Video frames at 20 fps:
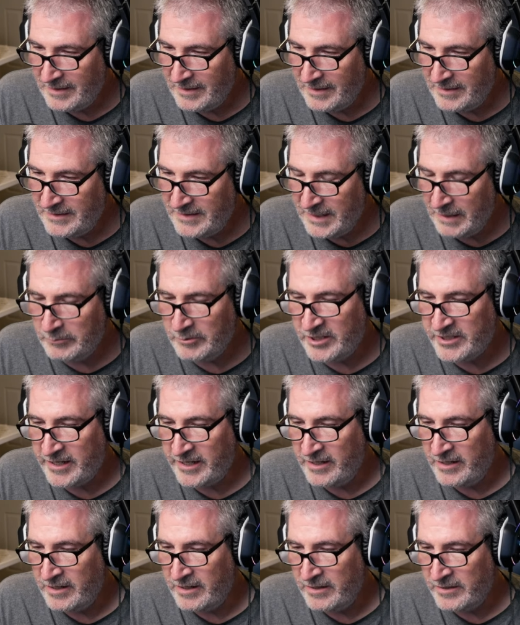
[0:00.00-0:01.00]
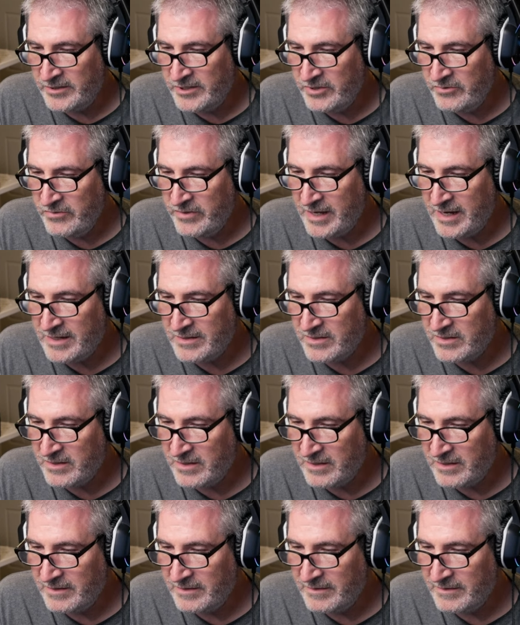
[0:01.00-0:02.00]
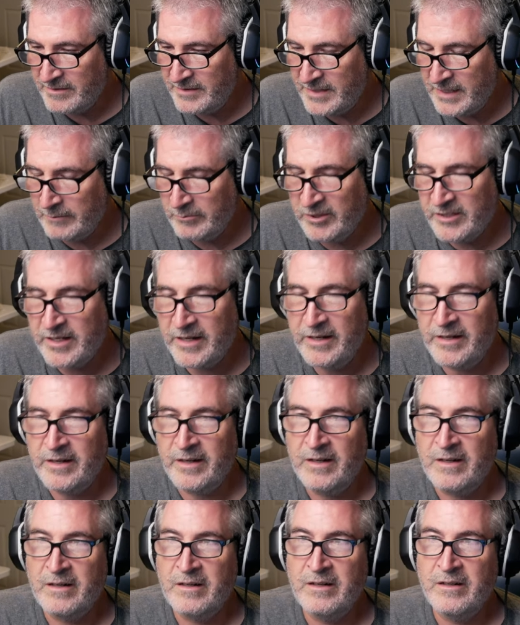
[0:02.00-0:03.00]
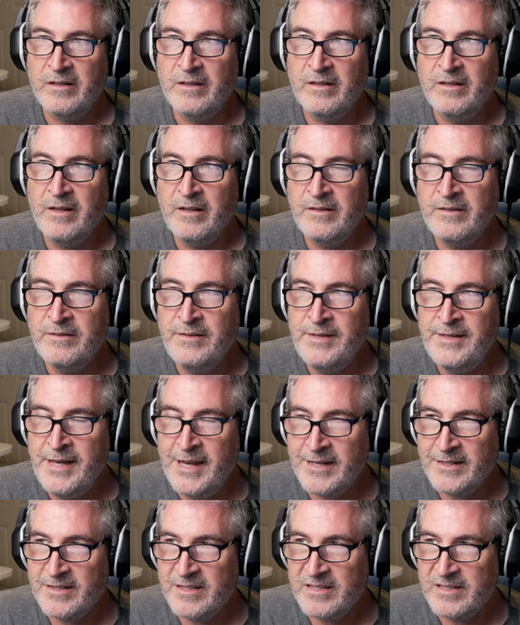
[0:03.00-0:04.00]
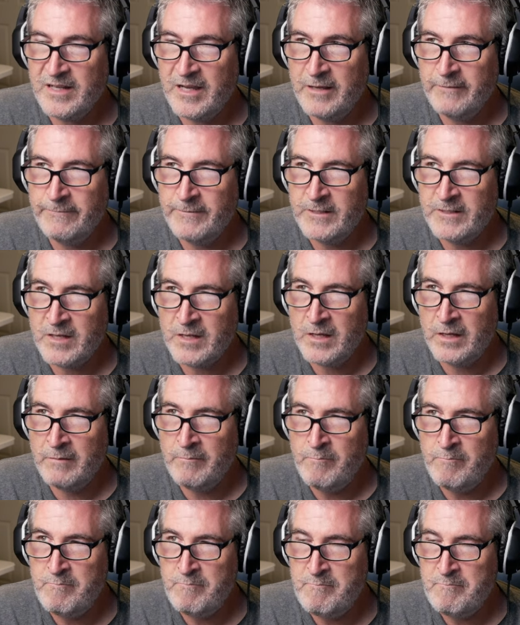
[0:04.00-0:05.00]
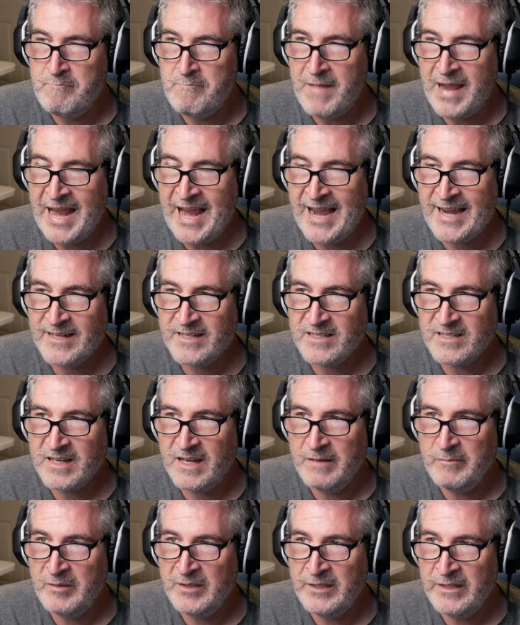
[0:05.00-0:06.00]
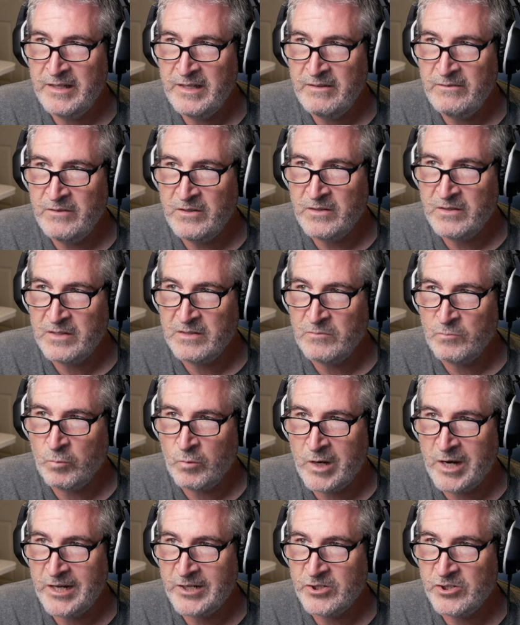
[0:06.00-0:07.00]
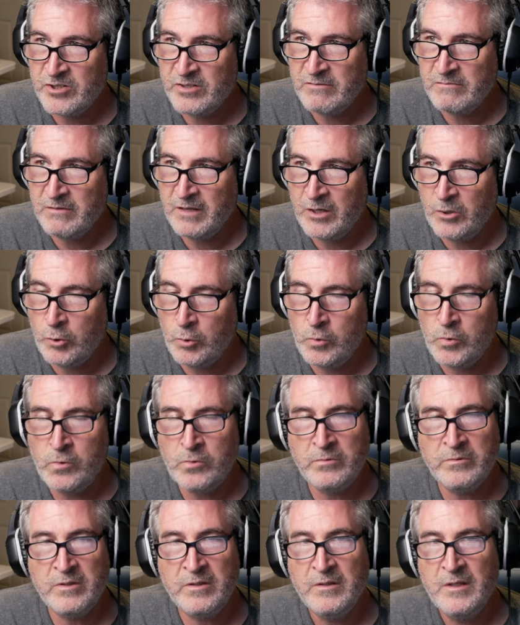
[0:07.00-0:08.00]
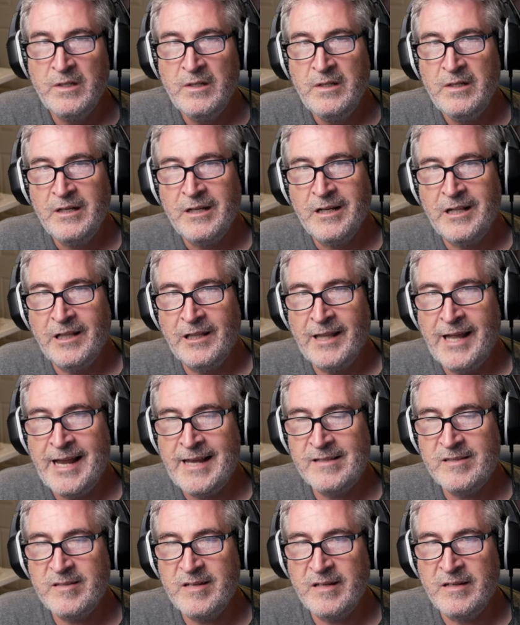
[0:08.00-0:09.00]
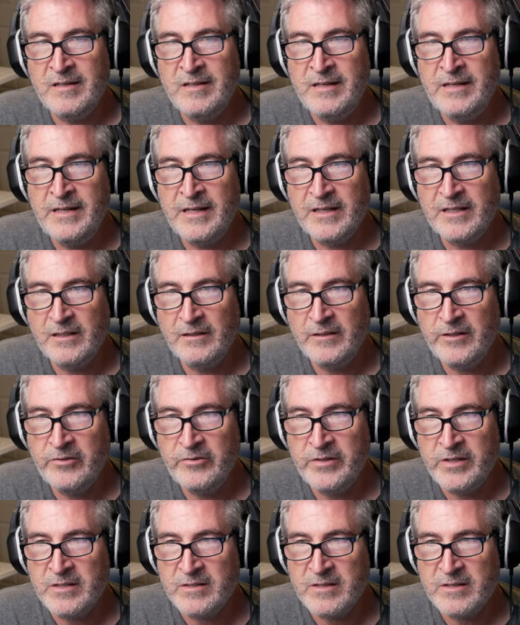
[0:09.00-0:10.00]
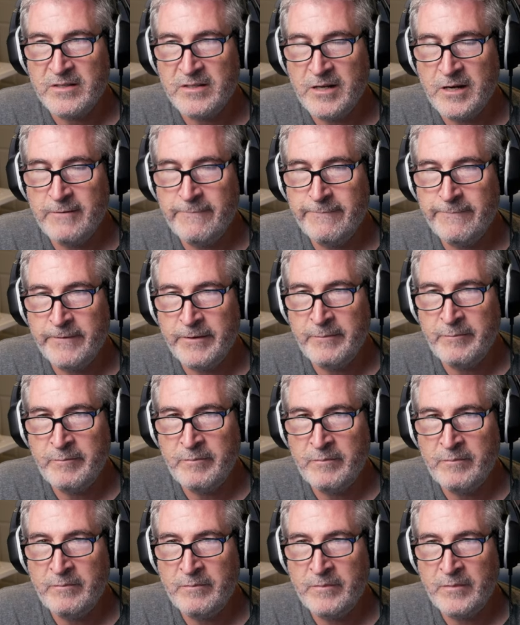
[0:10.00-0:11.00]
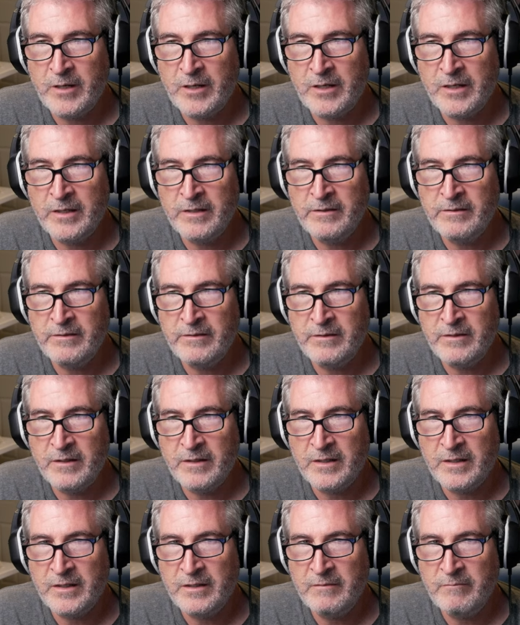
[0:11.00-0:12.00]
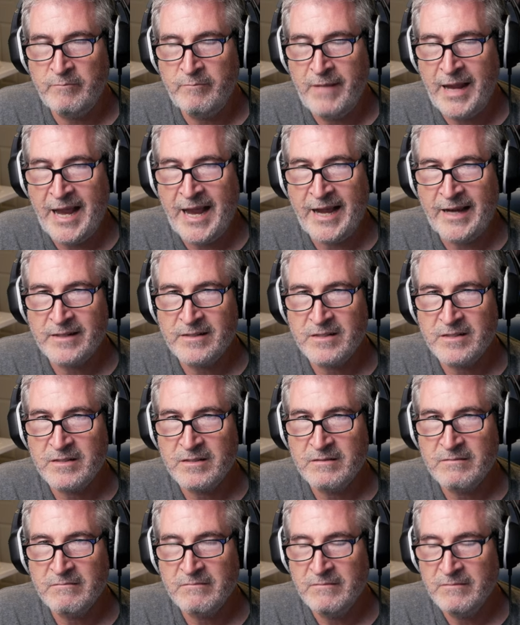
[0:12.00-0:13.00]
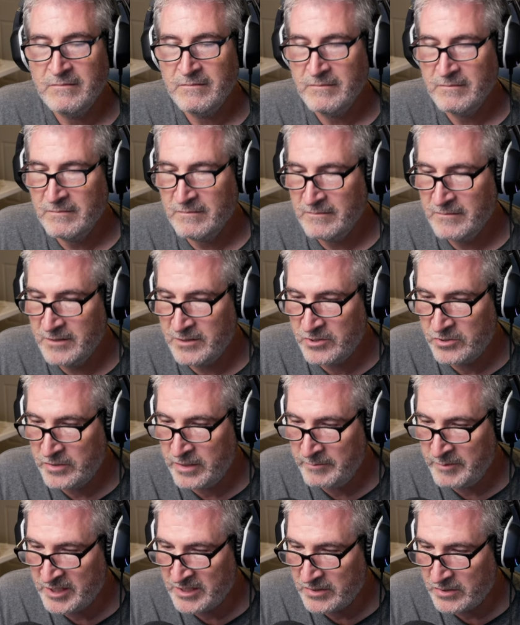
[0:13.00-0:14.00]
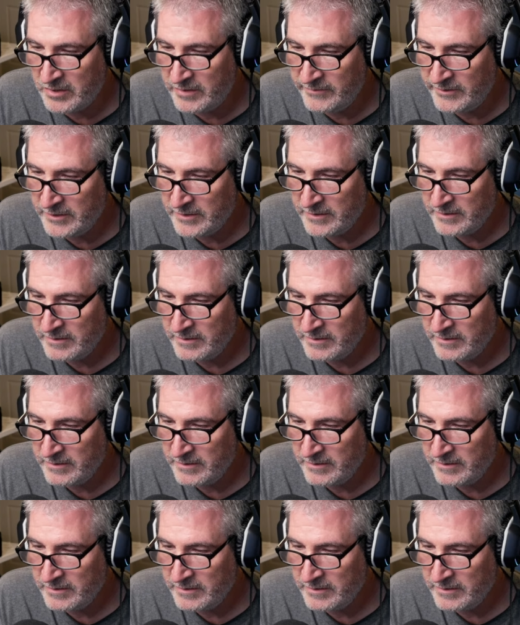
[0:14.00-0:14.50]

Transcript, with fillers: Double Dare 2000. Double Dare Nick stuff is on Max, I believe. You can watch old classic Nickelodeon stuff from on Max, the streaming service.